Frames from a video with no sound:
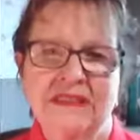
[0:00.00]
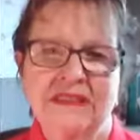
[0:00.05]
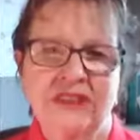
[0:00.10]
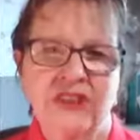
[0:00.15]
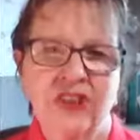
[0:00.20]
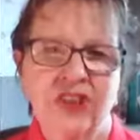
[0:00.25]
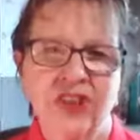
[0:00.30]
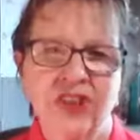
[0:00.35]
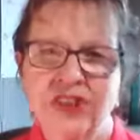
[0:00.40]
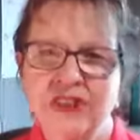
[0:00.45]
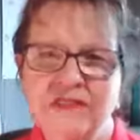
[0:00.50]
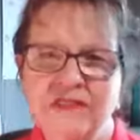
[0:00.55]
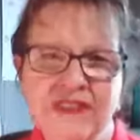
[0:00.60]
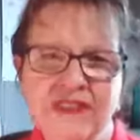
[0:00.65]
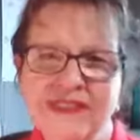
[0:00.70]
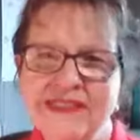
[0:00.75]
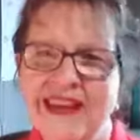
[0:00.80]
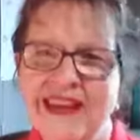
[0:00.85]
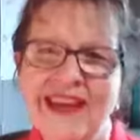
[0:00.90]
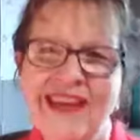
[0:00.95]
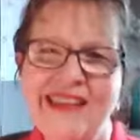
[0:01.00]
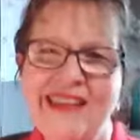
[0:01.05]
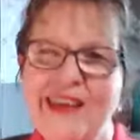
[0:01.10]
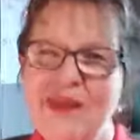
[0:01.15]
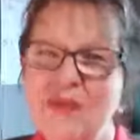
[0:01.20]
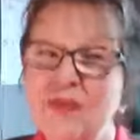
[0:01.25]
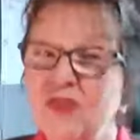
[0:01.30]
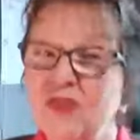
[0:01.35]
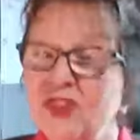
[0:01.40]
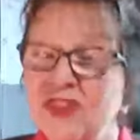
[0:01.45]
She could have decided
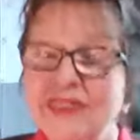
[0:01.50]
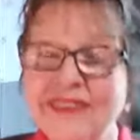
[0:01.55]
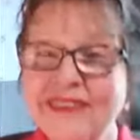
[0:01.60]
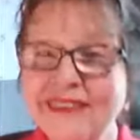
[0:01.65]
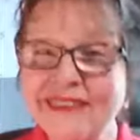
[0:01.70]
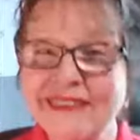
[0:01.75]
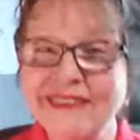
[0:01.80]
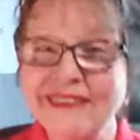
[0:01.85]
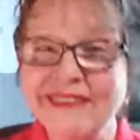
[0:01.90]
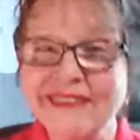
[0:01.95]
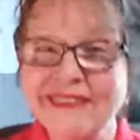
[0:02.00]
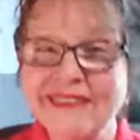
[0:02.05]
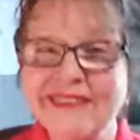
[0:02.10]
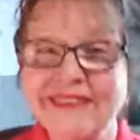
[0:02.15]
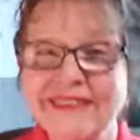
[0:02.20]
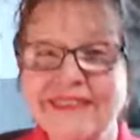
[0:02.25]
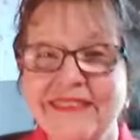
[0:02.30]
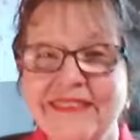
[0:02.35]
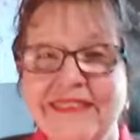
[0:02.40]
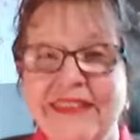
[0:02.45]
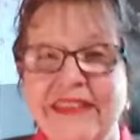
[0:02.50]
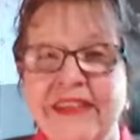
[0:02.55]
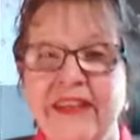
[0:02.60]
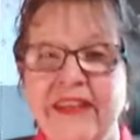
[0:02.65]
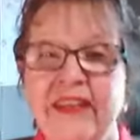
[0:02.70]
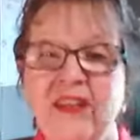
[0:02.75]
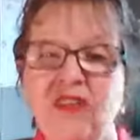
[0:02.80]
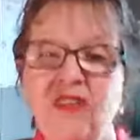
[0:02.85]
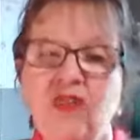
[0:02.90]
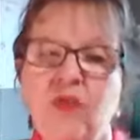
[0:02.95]
that, but she didn't.
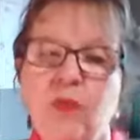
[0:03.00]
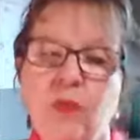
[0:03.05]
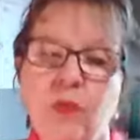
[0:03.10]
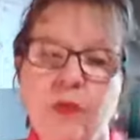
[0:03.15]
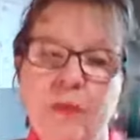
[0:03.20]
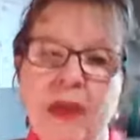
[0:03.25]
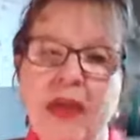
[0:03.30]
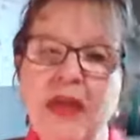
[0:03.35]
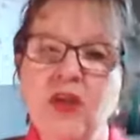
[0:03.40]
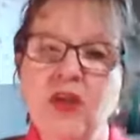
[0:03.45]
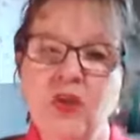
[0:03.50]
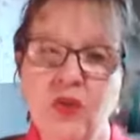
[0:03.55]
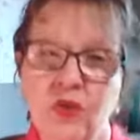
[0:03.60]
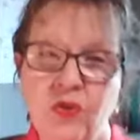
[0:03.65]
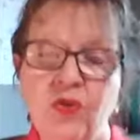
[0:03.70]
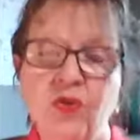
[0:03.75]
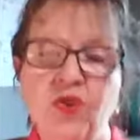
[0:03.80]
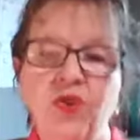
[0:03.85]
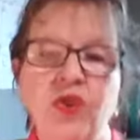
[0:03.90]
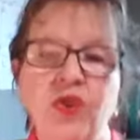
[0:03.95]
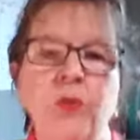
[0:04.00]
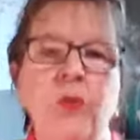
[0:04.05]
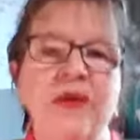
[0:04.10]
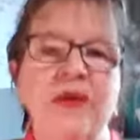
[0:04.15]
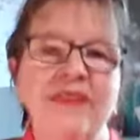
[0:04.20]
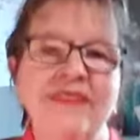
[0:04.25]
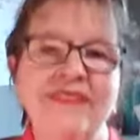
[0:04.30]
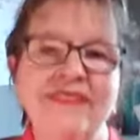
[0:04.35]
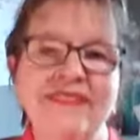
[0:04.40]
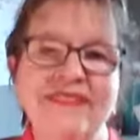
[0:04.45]
She remained who she
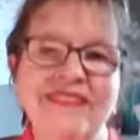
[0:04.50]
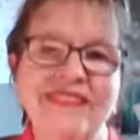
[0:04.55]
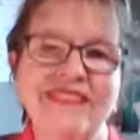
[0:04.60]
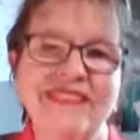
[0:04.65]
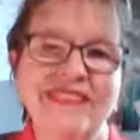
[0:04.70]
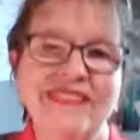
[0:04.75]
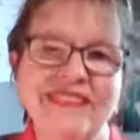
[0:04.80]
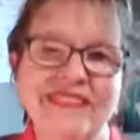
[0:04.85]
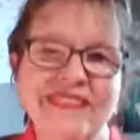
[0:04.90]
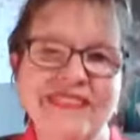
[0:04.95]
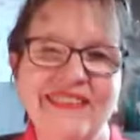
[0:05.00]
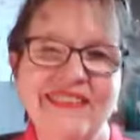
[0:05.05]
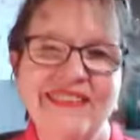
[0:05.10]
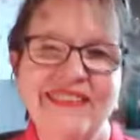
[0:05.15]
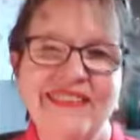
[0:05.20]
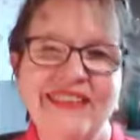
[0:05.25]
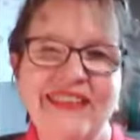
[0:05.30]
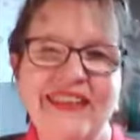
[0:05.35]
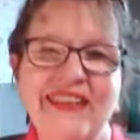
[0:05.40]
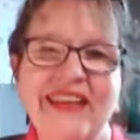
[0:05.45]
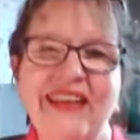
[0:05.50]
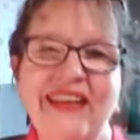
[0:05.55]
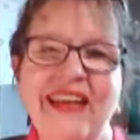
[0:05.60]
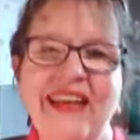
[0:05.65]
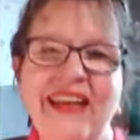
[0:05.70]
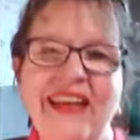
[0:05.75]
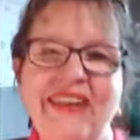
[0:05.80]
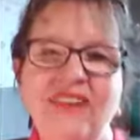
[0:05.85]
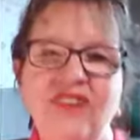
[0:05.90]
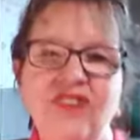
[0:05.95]
was
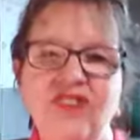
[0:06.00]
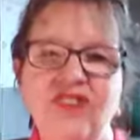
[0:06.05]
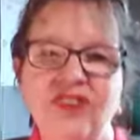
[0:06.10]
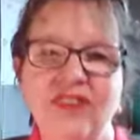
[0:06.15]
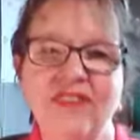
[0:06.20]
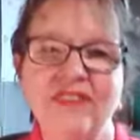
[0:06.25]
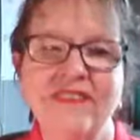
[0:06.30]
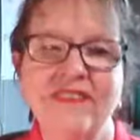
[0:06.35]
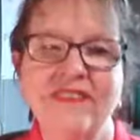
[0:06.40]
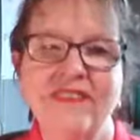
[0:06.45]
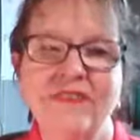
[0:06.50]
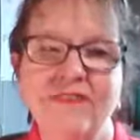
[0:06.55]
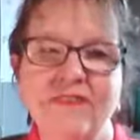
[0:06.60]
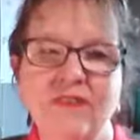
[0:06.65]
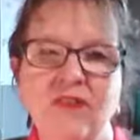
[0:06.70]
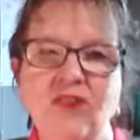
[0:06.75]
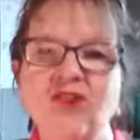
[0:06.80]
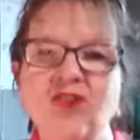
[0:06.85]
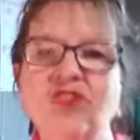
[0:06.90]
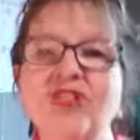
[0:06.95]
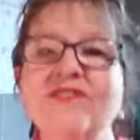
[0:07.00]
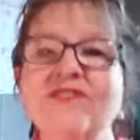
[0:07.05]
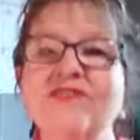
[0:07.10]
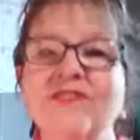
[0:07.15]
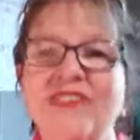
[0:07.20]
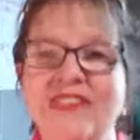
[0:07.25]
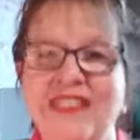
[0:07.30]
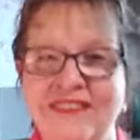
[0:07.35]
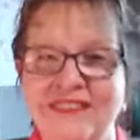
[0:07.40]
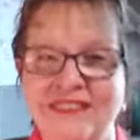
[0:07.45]
and just
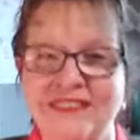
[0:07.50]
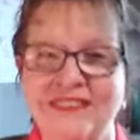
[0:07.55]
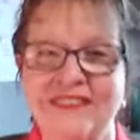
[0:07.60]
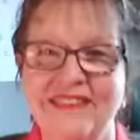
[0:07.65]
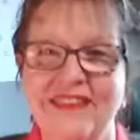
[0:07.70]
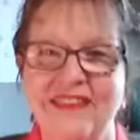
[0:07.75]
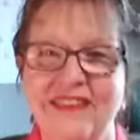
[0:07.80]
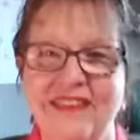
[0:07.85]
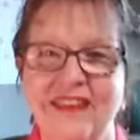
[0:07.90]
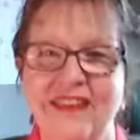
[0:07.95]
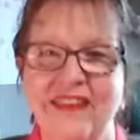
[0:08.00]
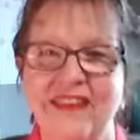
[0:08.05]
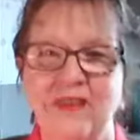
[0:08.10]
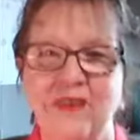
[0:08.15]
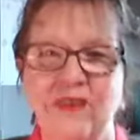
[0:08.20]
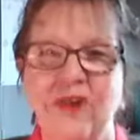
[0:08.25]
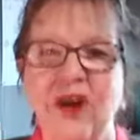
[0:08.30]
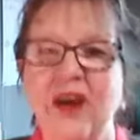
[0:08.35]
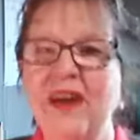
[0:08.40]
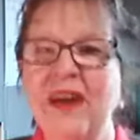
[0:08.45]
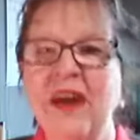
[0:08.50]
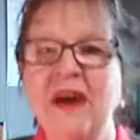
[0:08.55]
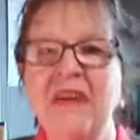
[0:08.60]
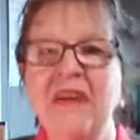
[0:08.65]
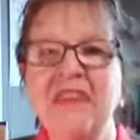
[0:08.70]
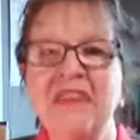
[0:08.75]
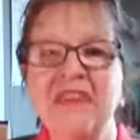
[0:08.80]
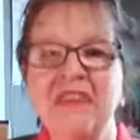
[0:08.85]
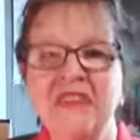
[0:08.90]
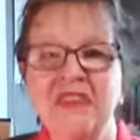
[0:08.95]
shifted. Right now, I
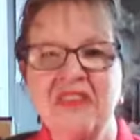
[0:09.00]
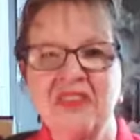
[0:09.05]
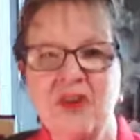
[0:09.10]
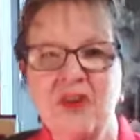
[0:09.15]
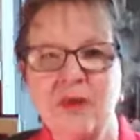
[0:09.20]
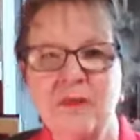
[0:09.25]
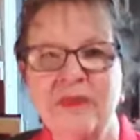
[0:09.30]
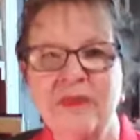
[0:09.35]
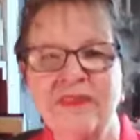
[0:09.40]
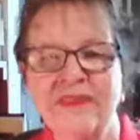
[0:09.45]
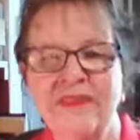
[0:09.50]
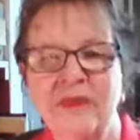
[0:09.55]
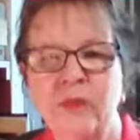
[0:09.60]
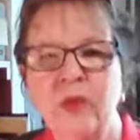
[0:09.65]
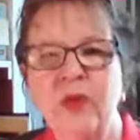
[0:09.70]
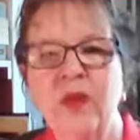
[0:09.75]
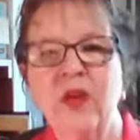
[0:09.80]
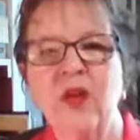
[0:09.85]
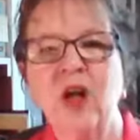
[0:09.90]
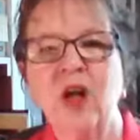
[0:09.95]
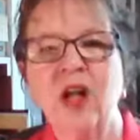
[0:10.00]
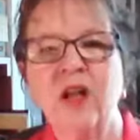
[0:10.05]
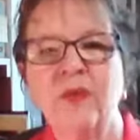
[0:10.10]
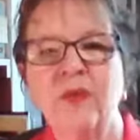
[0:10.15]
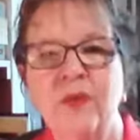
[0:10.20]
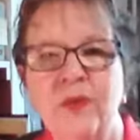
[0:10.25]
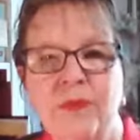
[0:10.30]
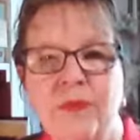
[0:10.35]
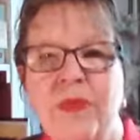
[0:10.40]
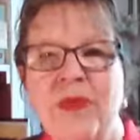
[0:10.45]
think the term is that we call
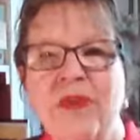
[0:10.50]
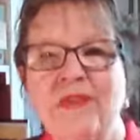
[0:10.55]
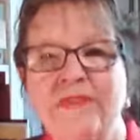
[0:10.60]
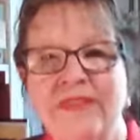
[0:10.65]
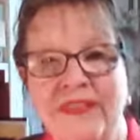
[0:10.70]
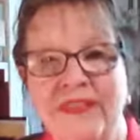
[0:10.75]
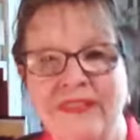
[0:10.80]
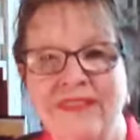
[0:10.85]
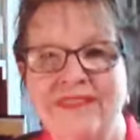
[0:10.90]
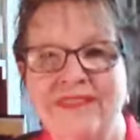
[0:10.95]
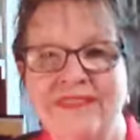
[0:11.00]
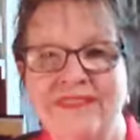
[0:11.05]
we pivot.